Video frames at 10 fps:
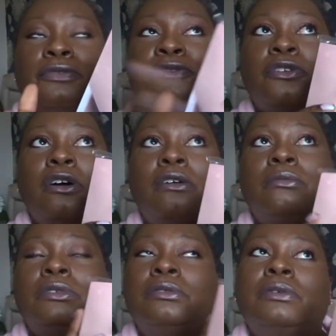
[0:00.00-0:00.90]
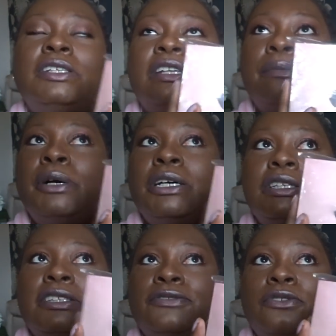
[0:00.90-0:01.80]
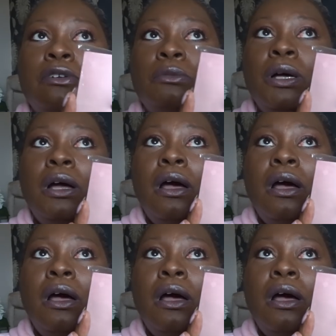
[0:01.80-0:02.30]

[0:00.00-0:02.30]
from, where did I buy this from?